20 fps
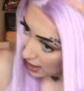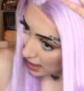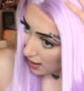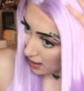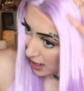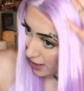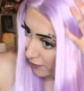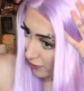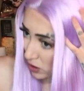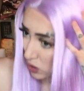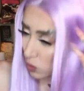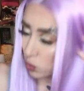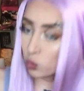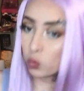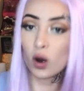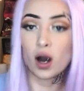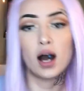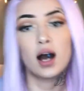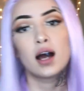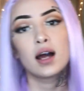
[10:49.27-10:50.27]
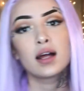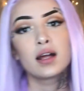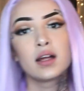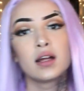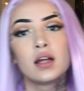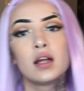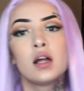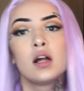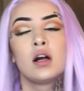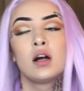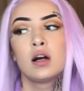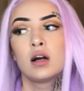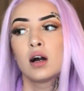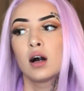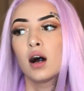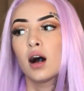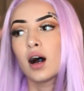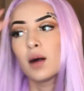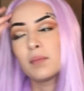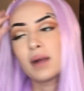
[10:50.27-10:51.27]
it however you want.
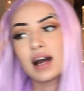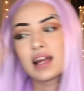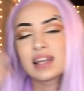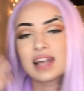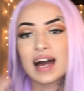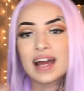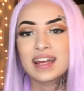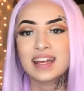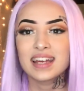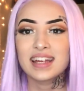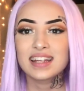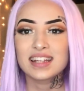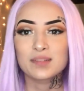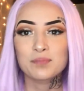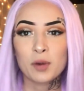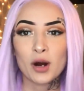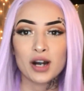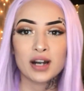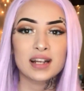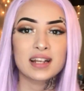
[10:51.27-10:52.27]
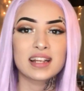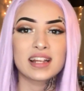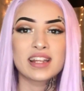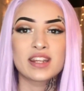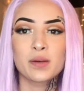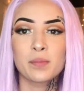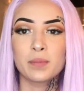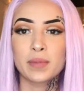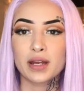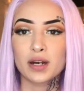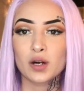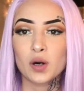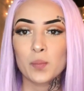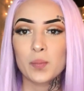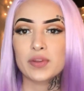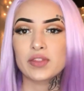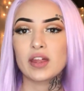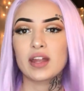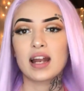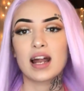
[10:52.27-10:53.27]
I like it parted in the middle,
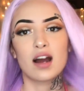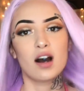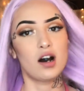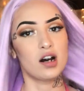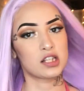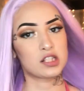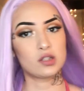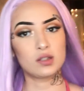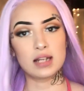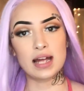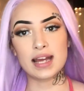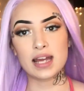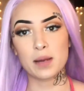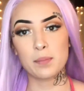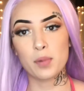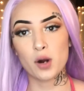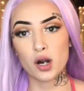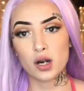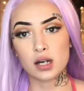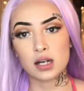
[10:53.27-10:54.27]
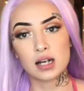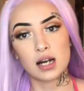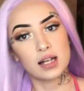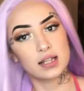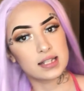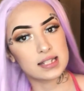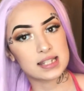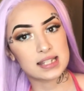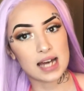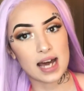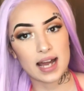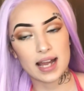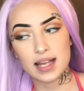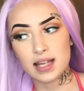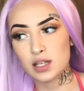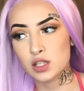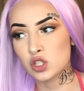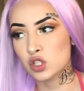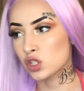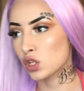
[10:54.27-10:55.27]
but then I also like it parted on the
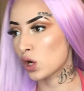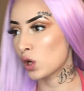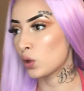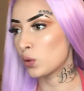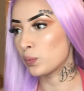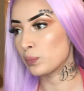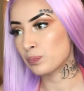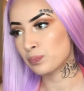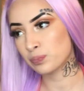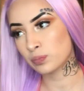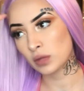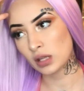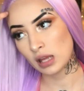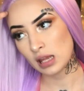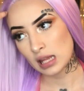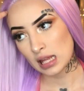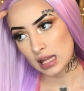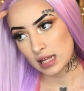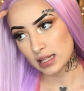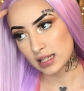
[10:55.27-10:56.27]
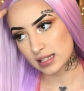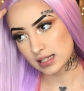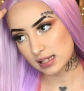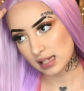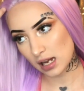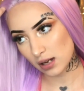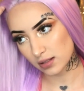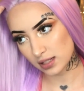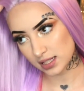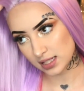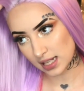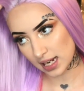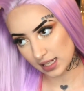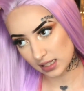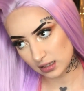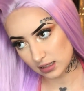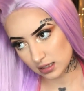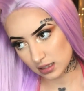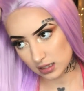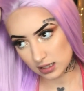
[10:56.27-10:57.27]
side. So this is how the
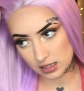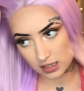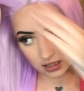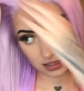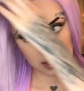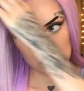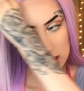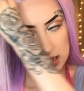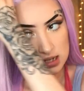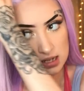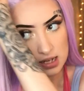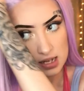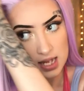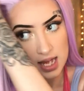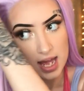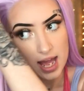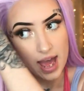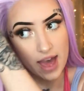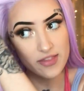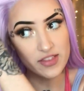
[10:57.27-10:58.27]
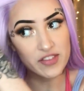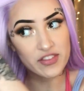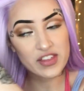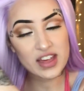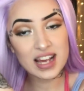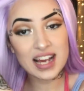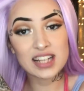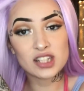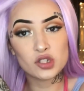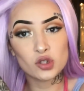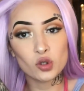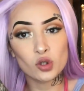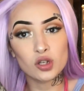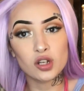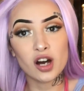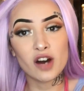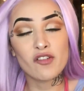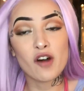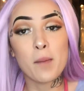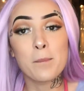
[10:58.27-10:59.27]
side looks. And the thing I do
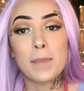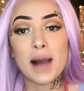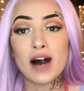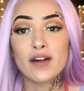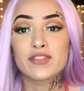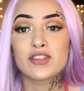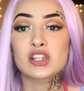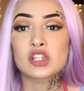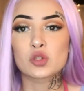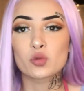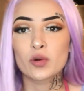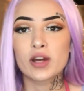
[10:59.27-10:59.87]
love about this